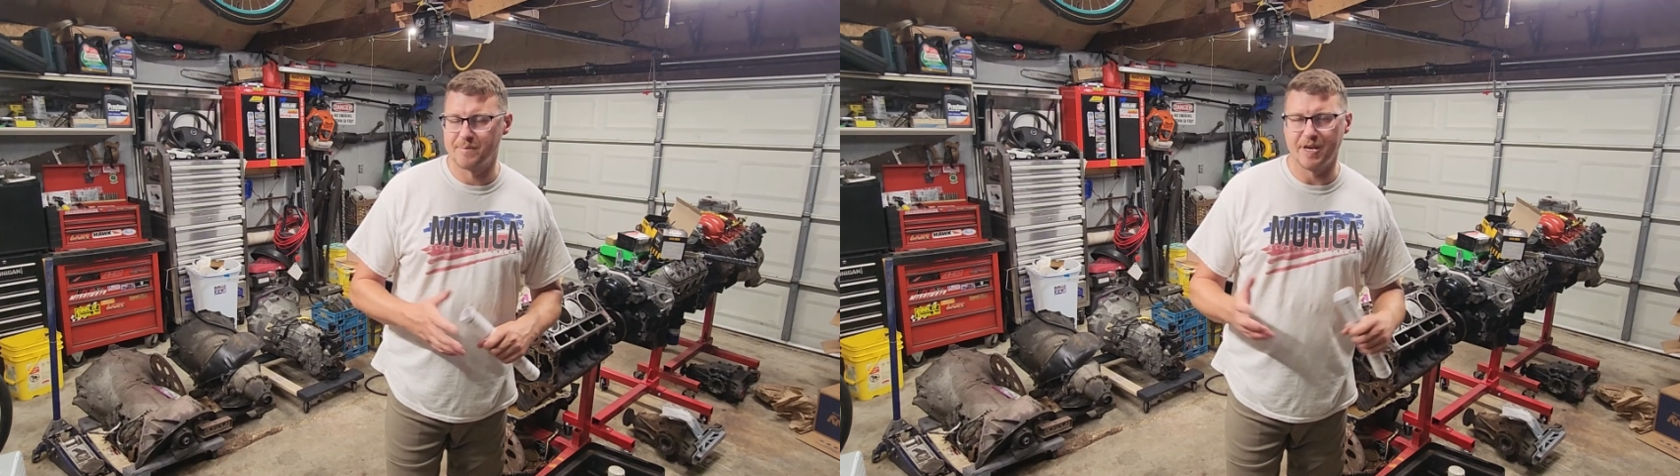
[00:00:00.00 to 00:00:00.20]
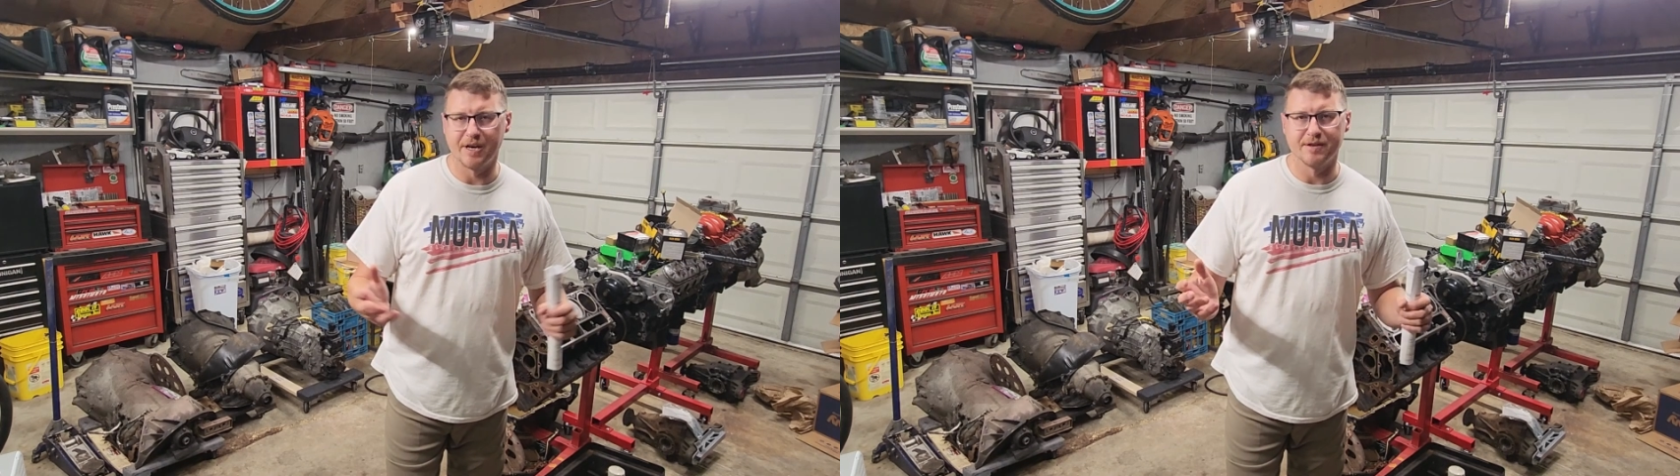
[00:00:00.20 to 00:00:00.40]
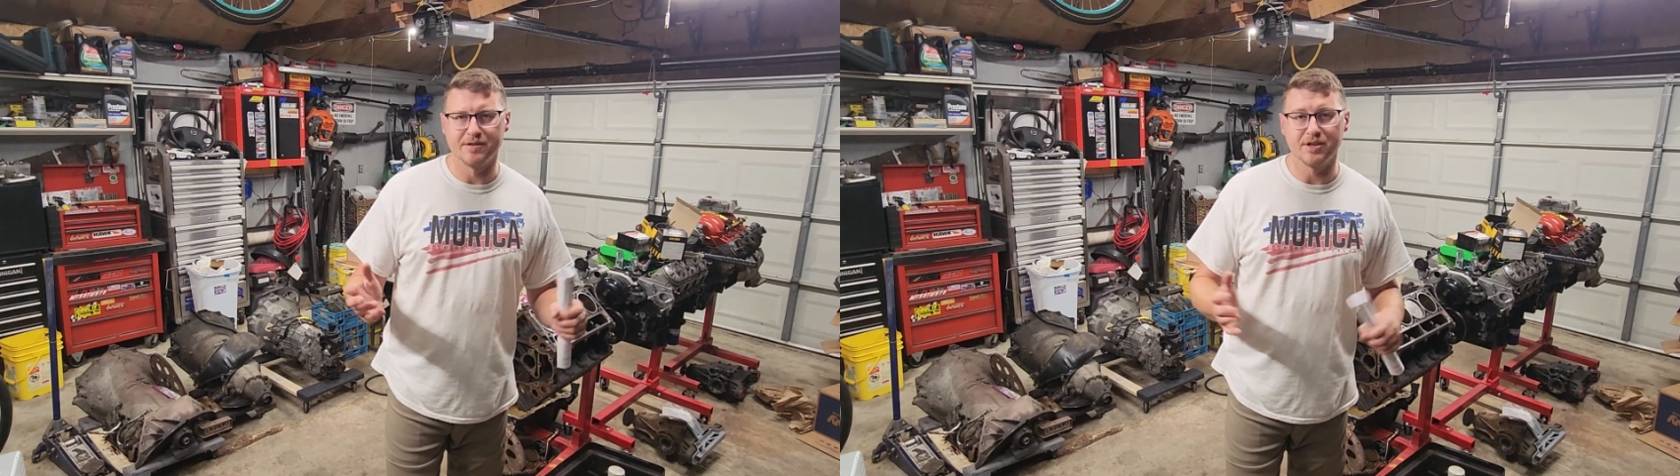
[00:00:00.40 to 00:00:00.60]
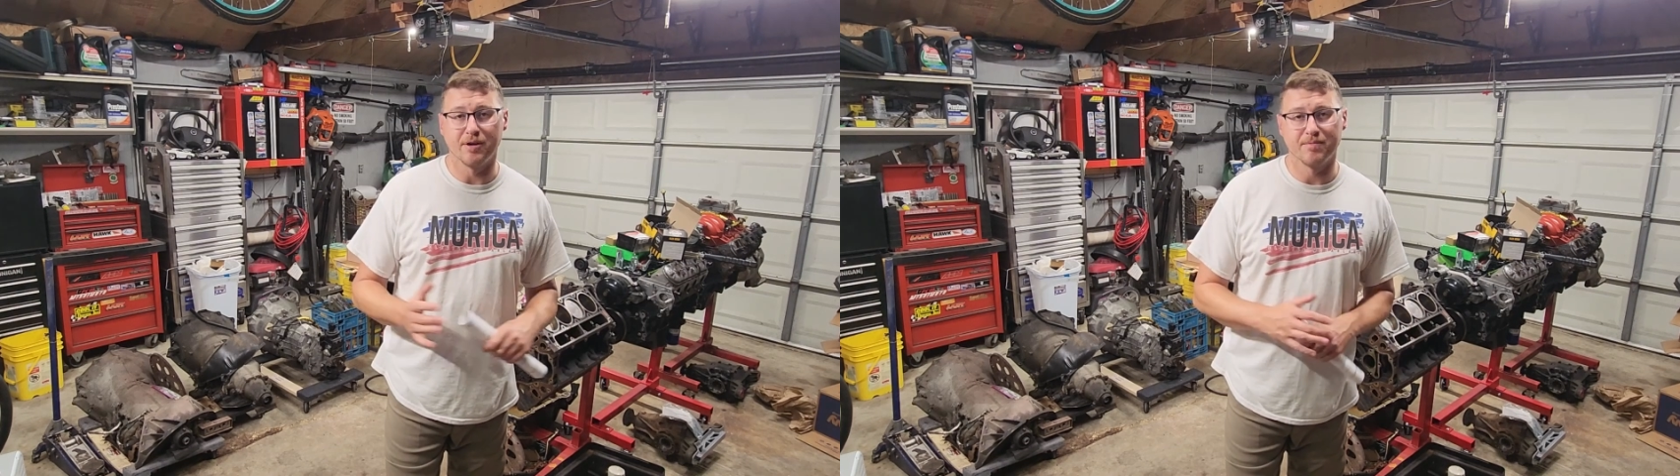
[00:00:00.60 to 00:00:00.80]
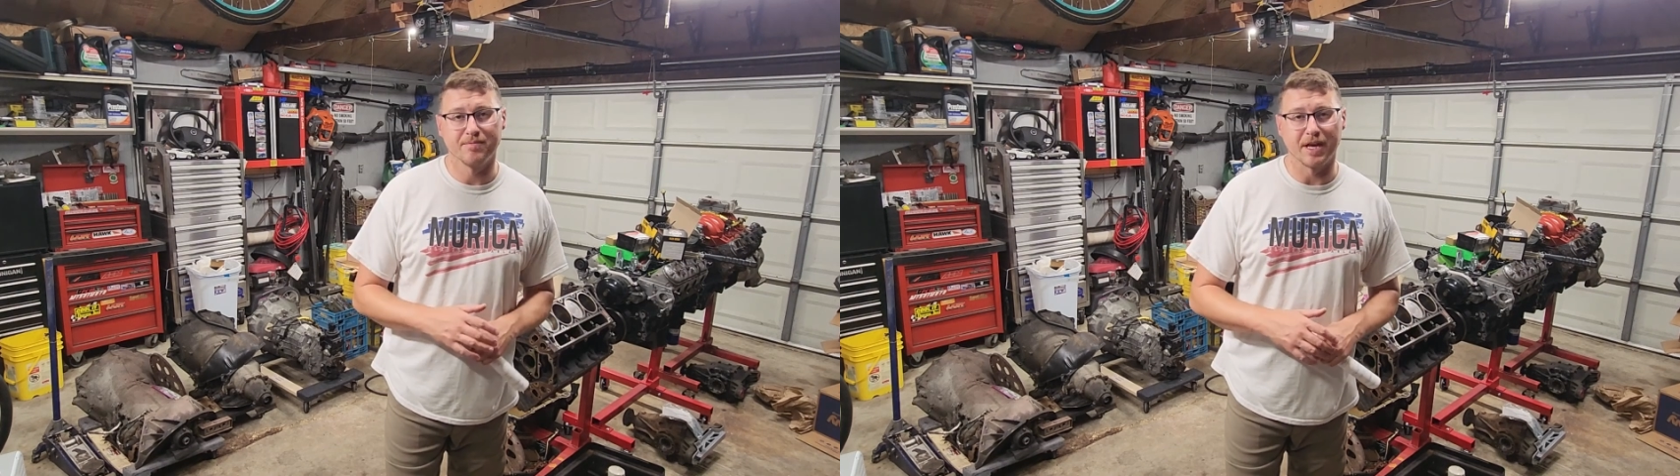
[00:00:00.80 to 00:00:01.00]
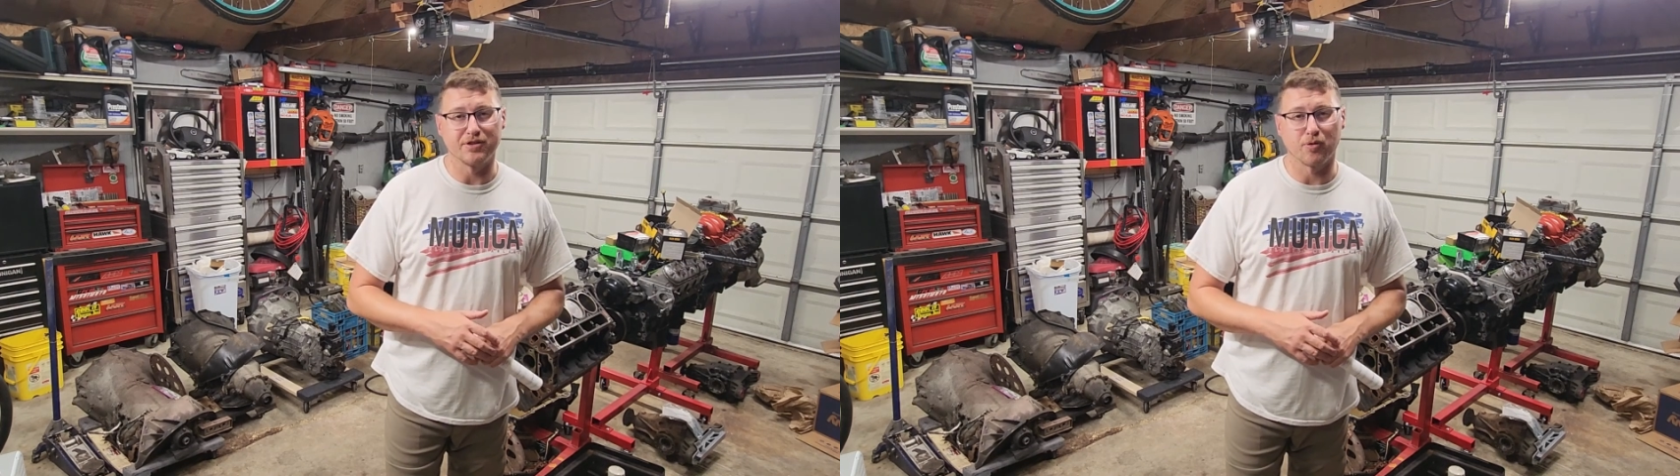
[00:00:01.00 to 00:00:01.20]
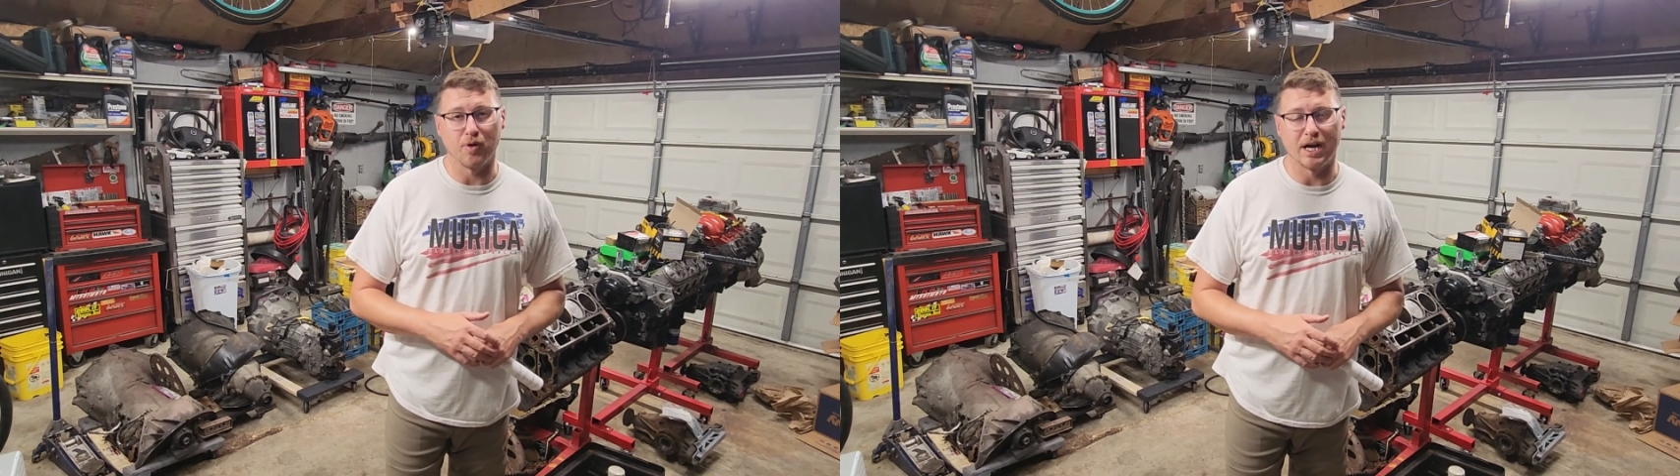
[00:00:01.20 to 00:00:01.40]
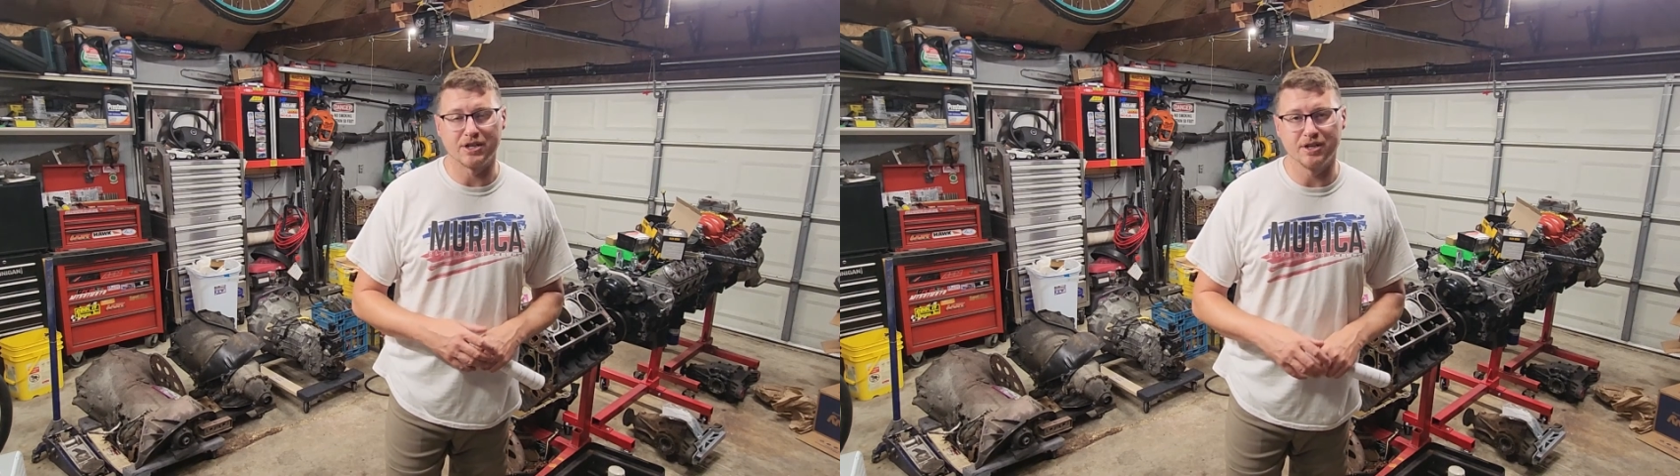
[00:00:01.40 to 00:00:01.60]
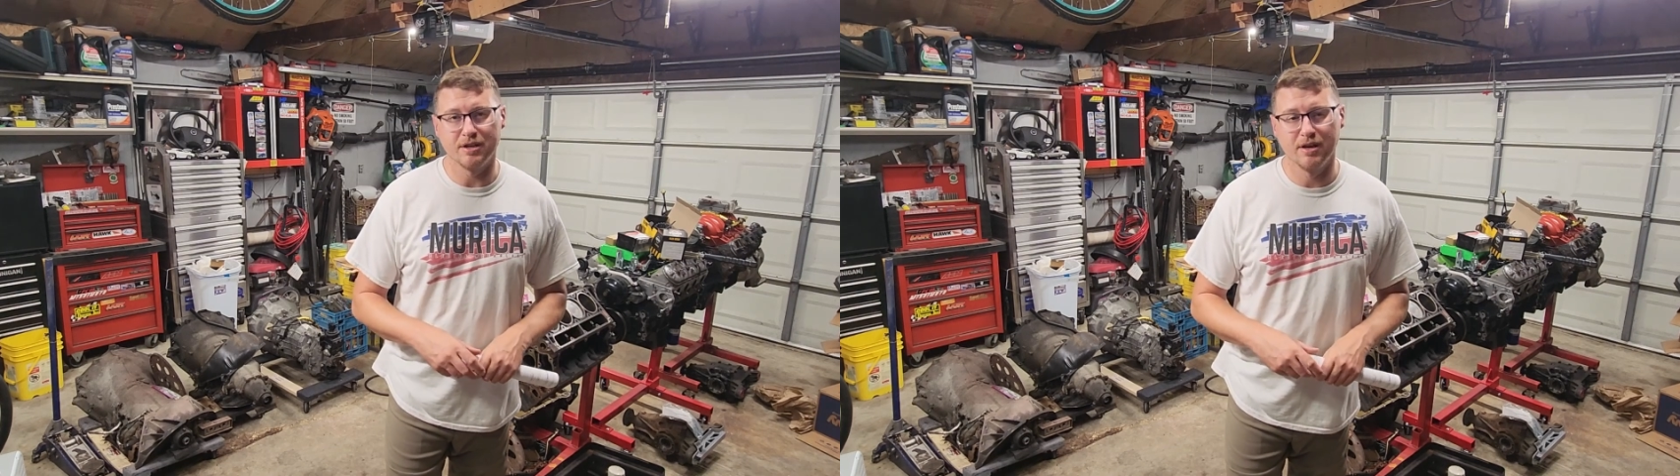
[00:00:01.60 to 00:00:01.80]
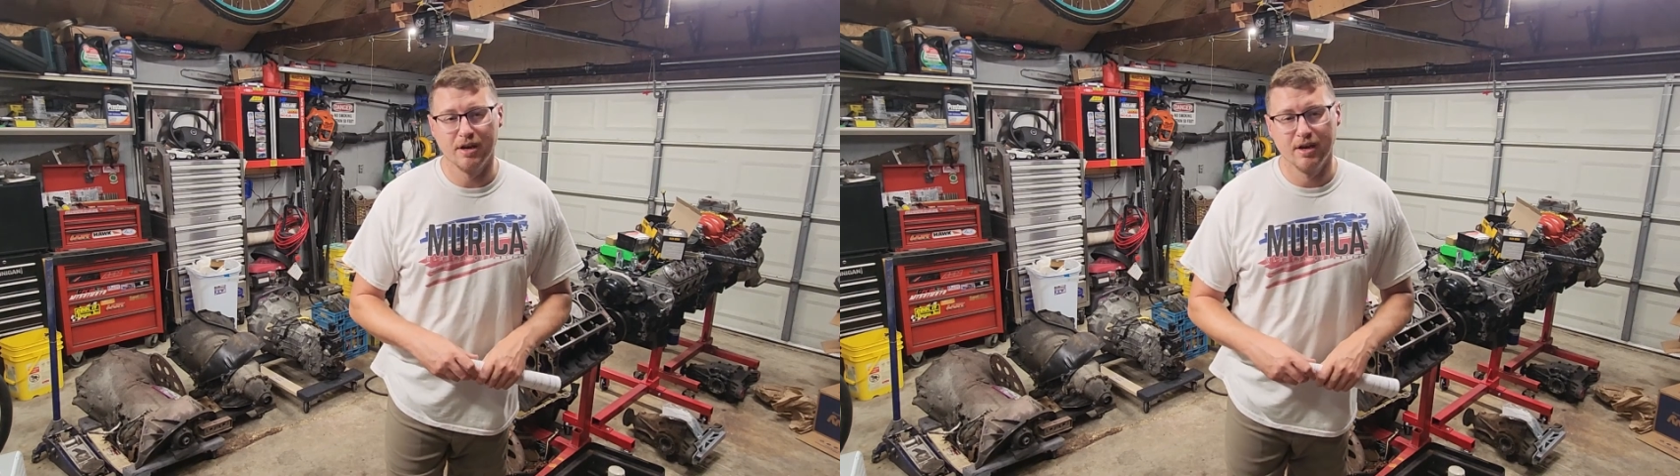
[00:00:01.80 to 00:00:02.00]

Yeah, so thanks for watching.